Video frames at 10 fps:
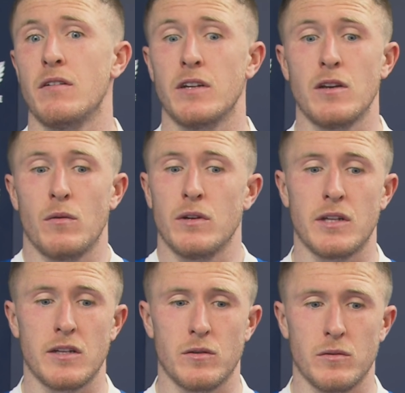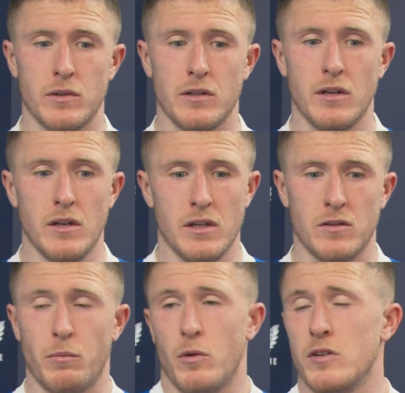Definitely, no, and that's what we're
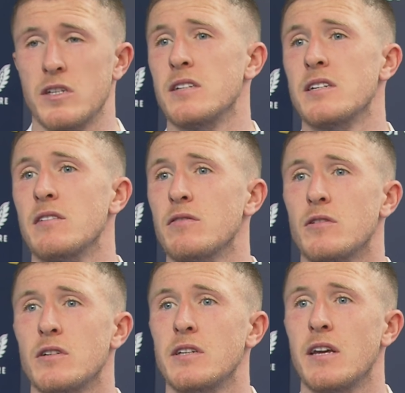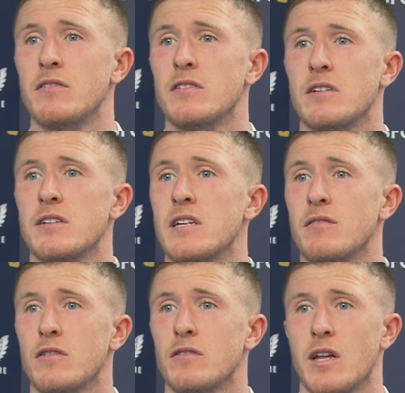Bourne's in the team for, and Nathan's in the
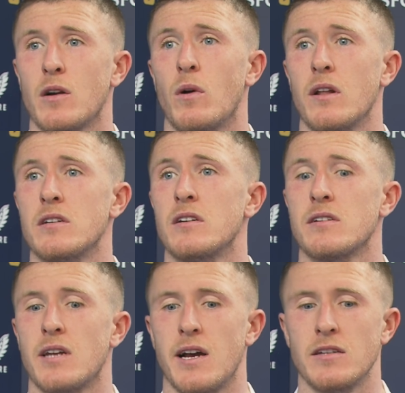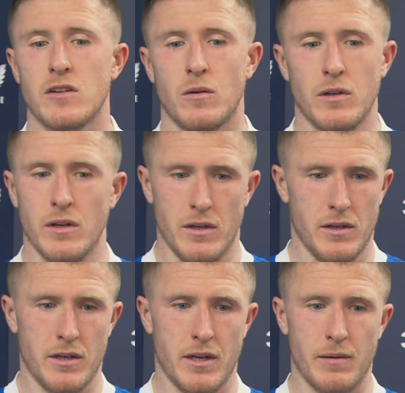team for that quality on the side. So
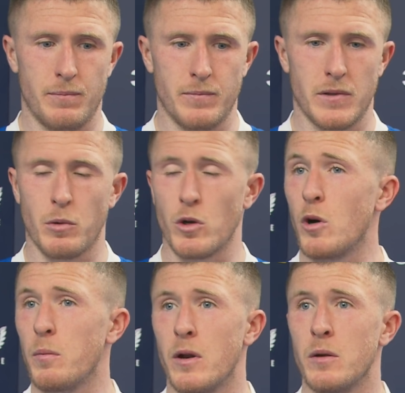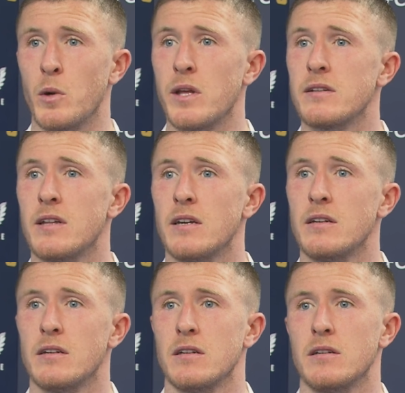they put a couple on the money today
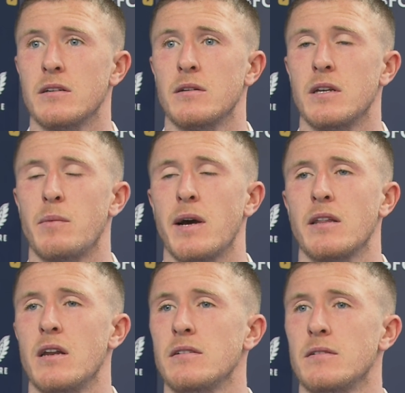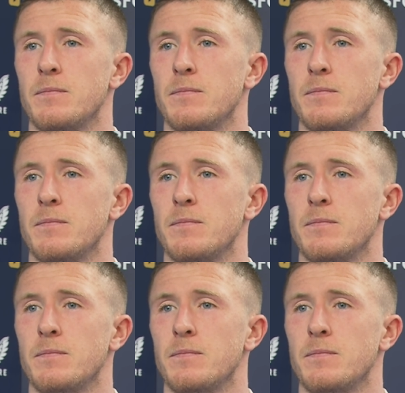in the back of the net.